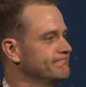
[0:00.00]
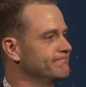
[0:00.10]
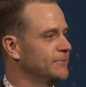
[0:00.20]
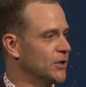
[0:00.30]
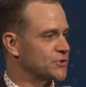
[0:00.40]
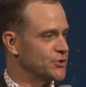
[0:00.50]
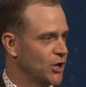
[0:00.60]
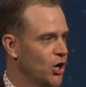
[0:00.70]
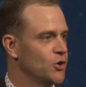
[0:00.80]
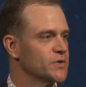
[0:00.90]
There's
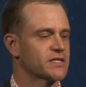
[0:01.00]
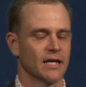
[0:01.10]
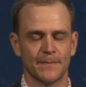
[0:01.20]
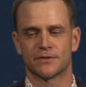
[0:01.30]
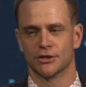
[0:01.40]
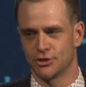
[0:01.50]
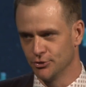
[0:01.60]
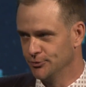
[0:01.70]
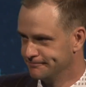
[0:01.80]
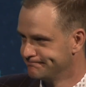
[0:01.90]
no
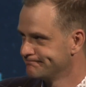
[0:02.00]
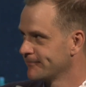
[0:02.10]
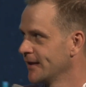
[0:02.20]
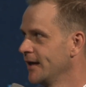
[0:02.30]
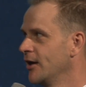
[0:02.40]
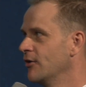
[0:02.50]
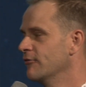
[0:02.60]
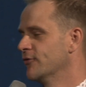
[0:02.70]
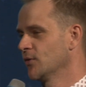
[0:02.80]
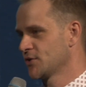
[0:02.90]
substitute
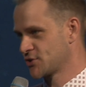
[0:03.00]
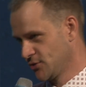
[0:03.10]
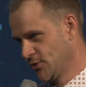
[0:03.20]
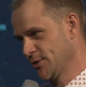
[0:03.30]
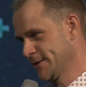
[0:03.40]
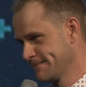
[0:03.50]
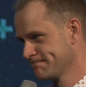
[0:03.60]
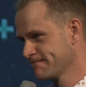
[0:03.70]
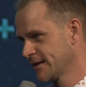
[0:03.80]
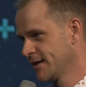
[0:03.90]
for a sword.
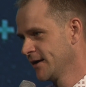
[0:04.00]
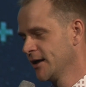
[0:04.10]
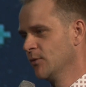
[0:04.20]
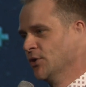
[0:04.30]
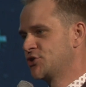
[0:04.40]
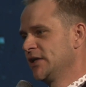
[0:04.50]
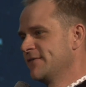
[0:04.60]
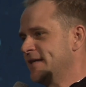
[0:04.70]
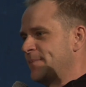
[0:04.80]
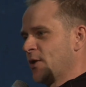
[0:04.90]
Would you
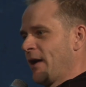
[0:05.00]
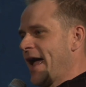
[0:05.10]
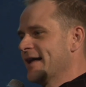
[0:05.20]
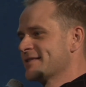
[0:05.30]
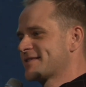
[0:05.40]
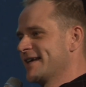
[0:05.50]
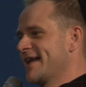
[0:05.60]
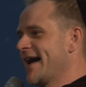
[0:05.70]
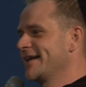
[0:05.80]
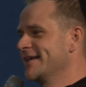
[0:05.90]
lift up your hands
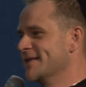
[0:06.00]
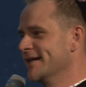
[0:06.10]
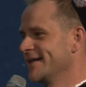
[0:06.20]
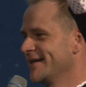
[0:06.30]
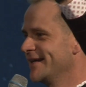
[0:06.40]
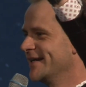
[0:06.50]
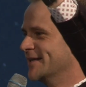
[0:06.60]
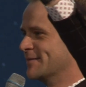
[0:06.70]
tonight in the in the